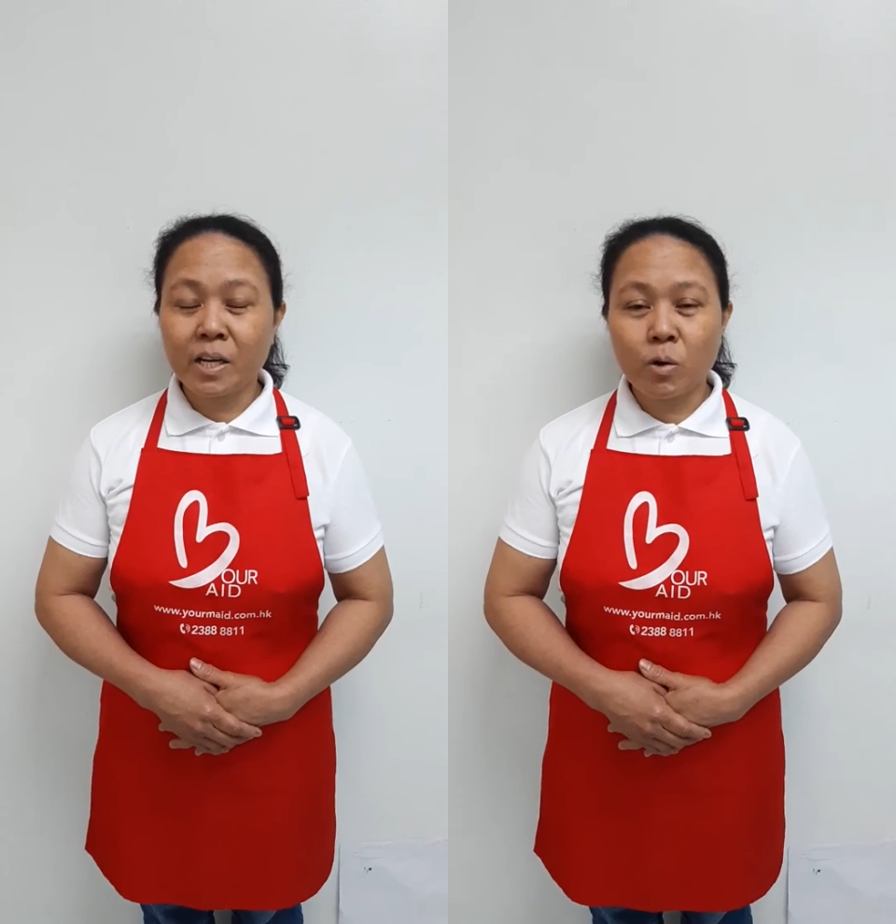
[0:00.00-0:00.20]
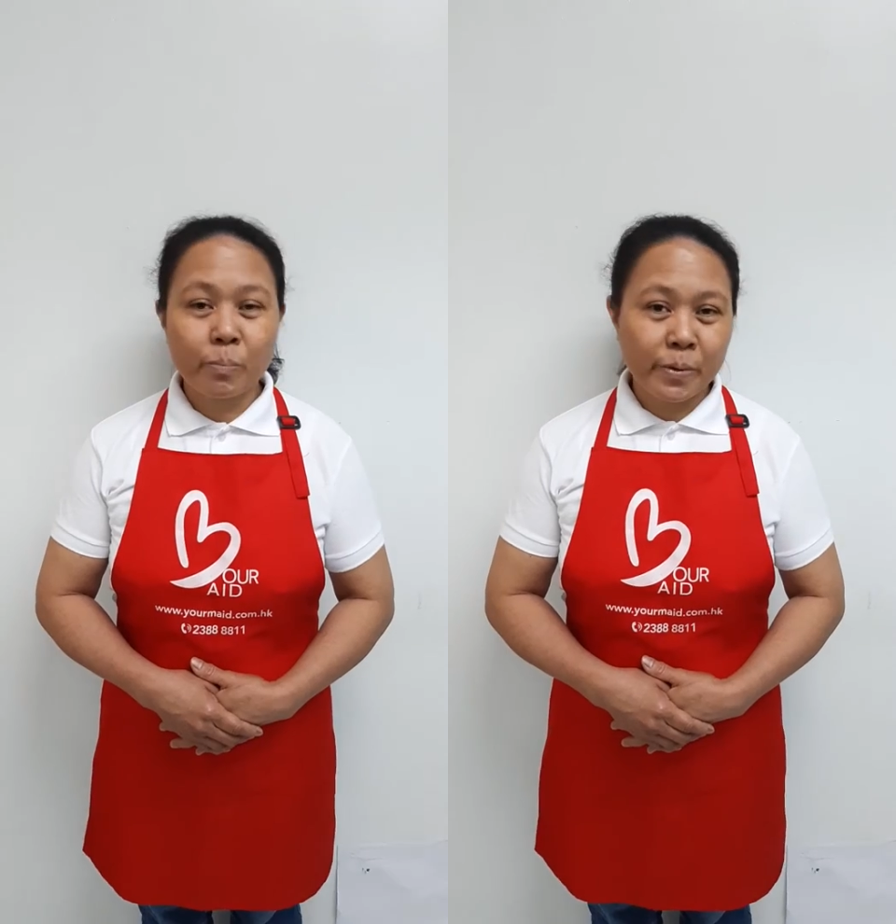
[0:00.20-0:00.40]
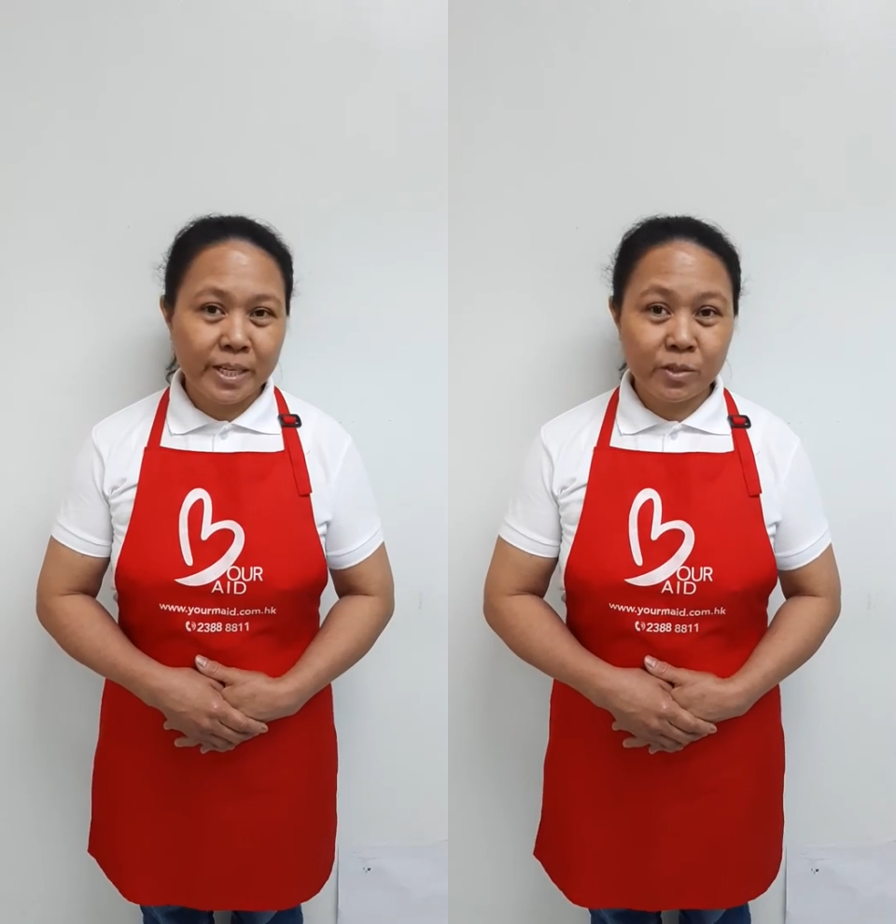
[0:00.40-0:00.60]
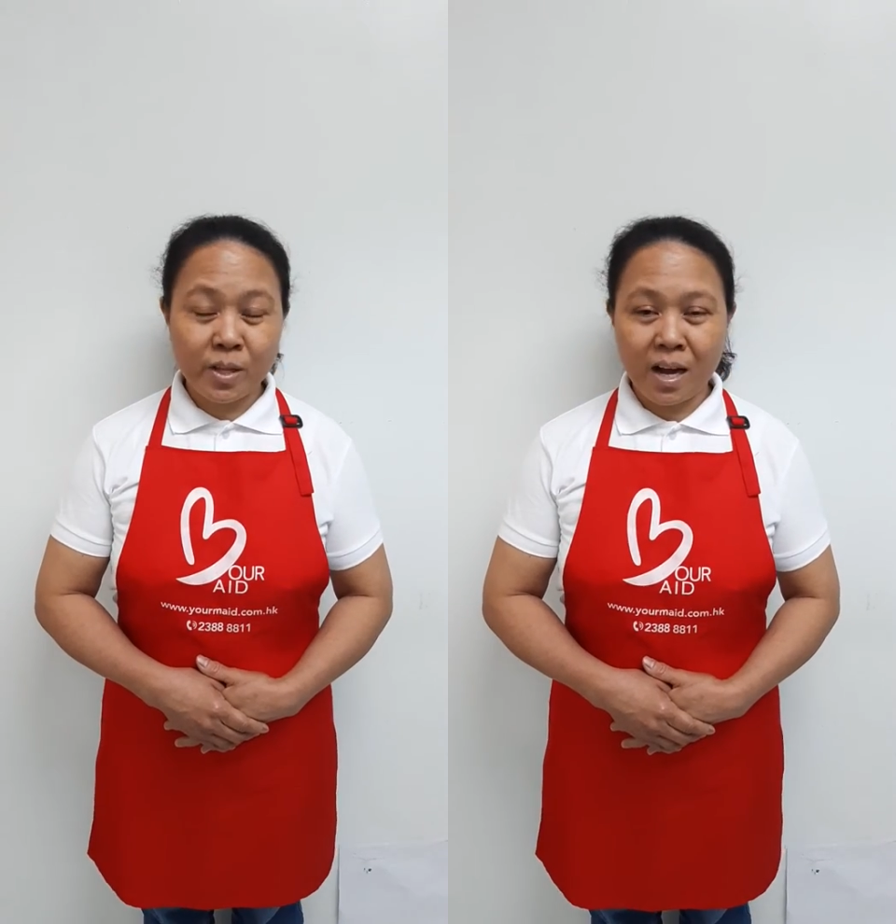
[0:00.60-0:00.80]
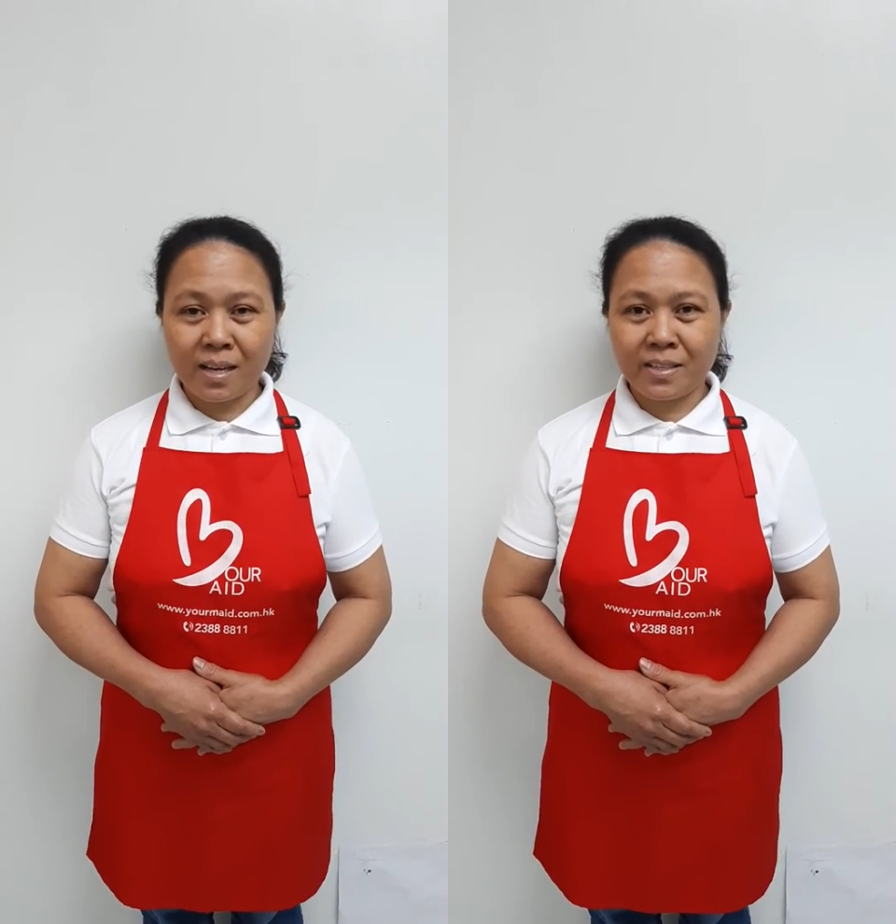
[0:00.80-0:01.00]
compared to
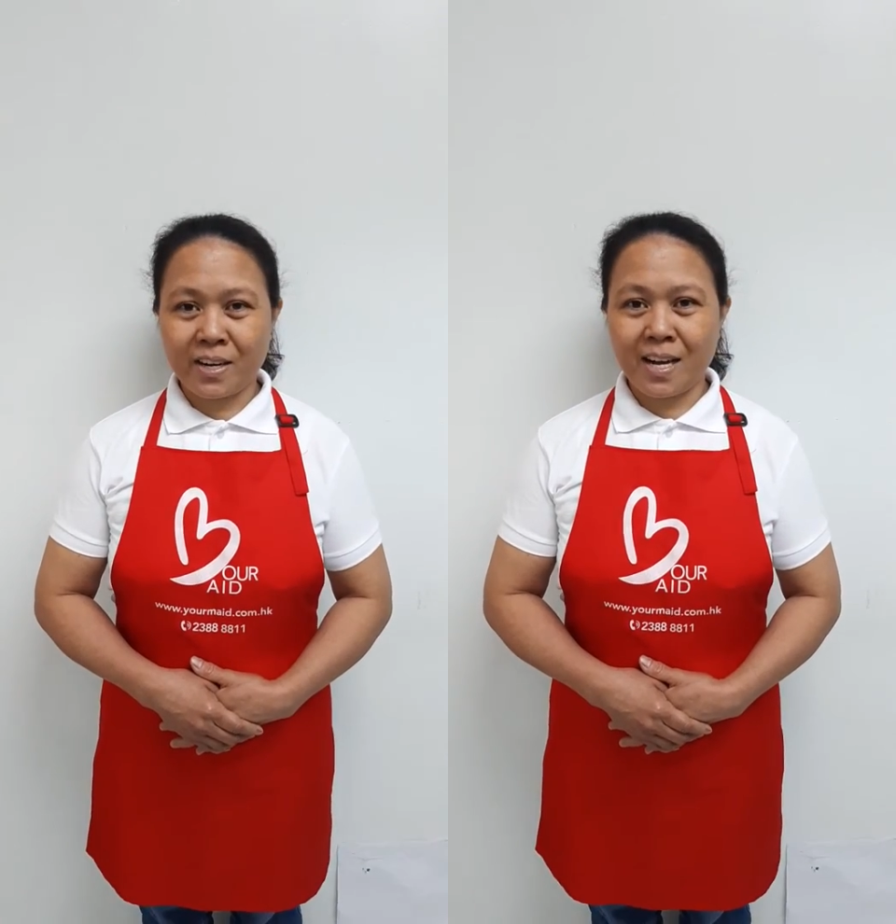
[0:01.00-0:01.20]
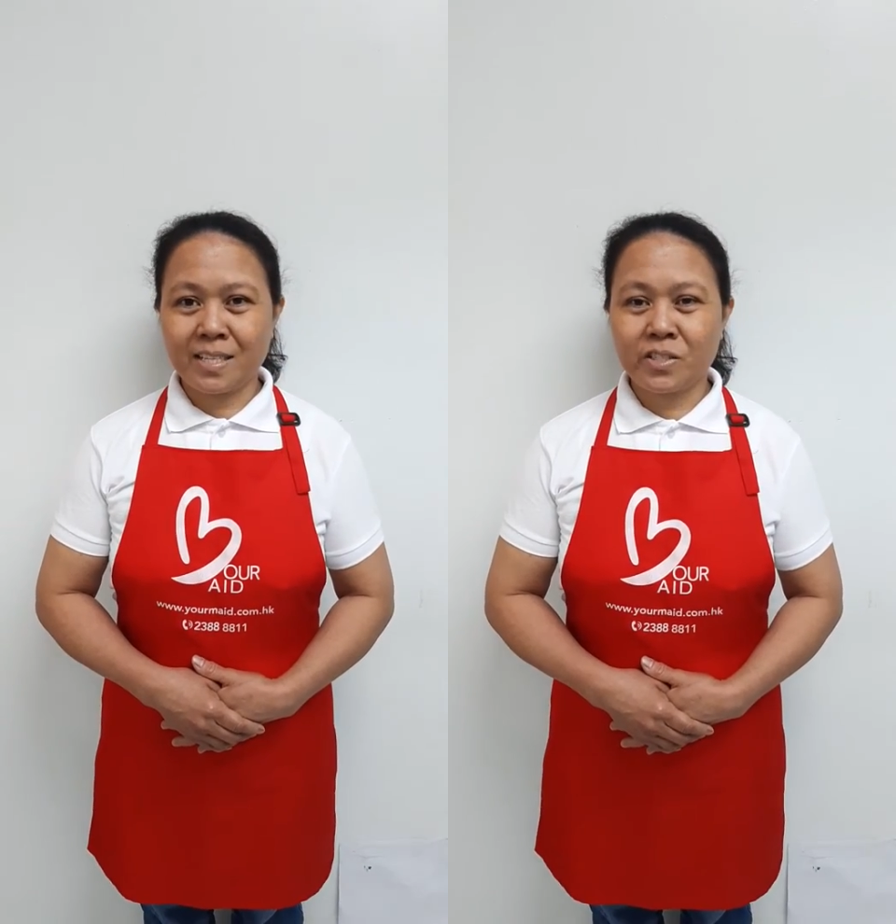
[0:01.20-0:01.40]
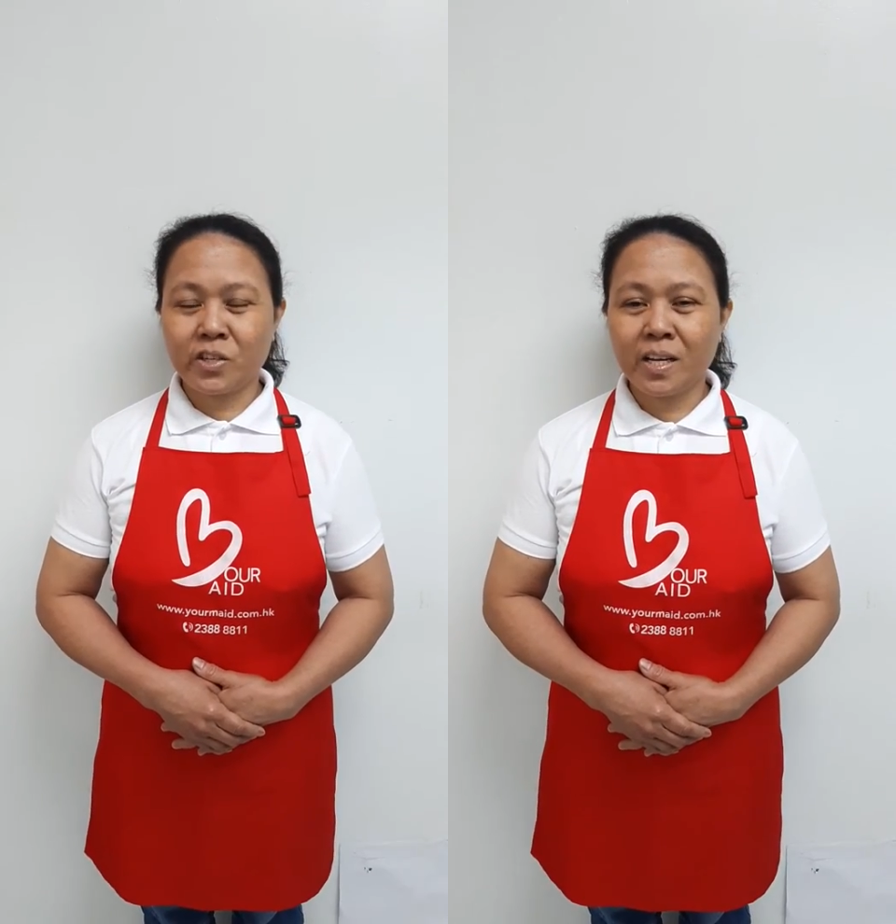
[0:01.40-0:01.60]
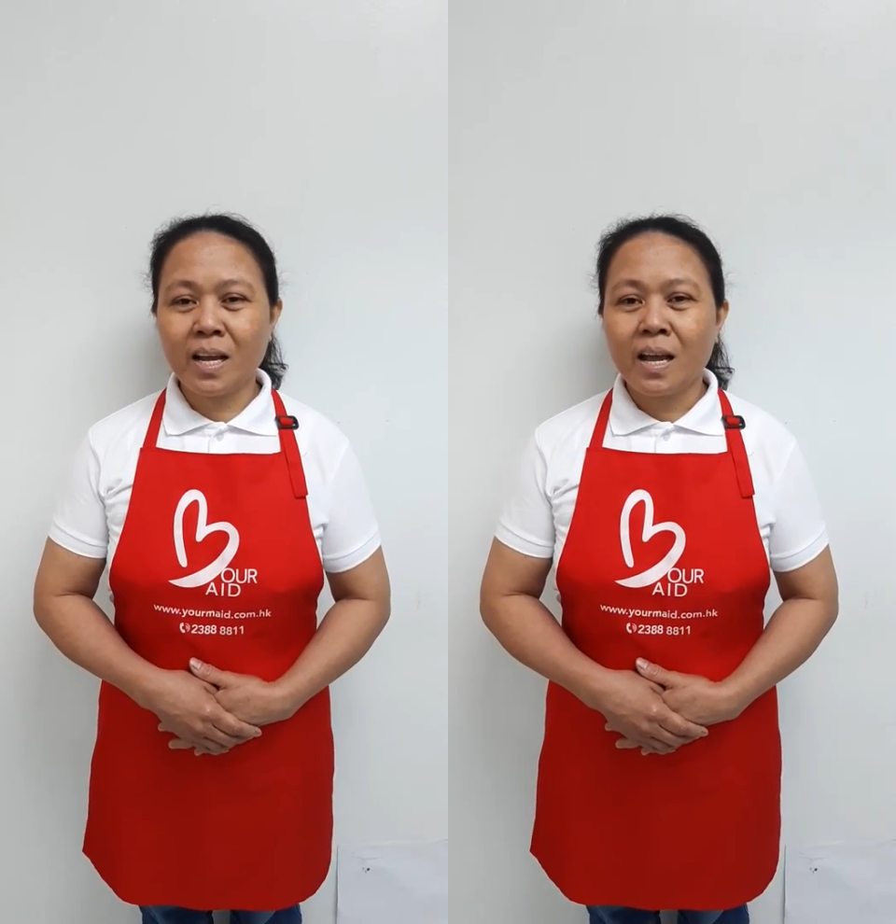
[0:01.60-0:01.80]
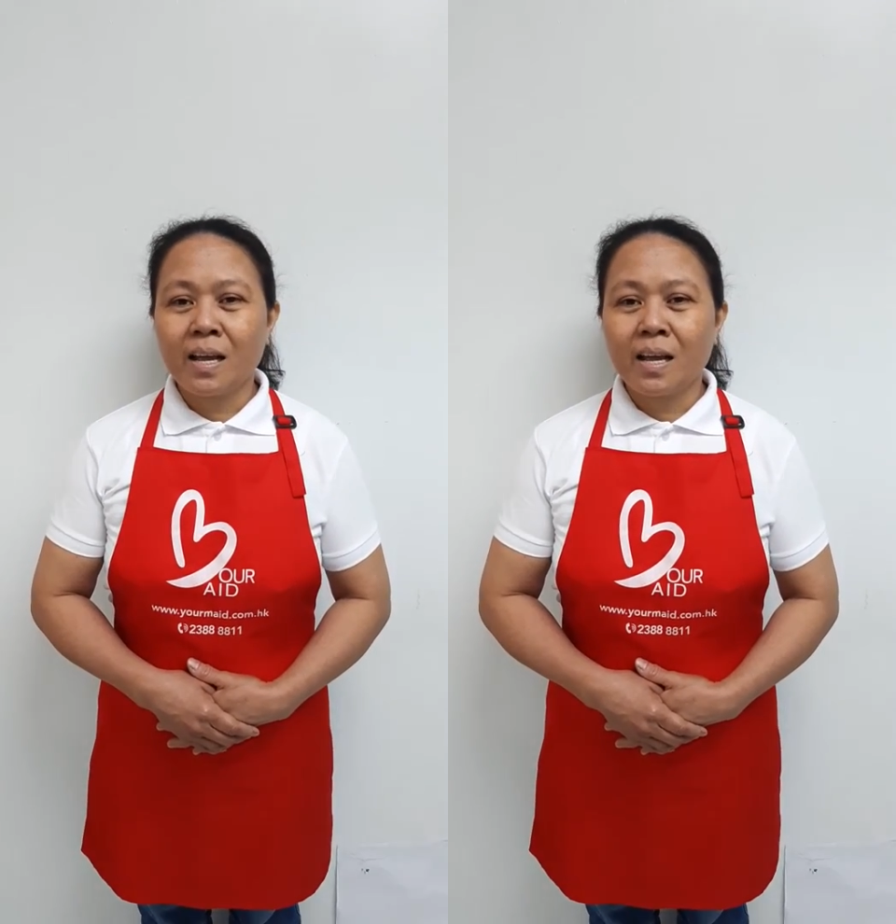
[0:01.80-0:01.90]
the other country.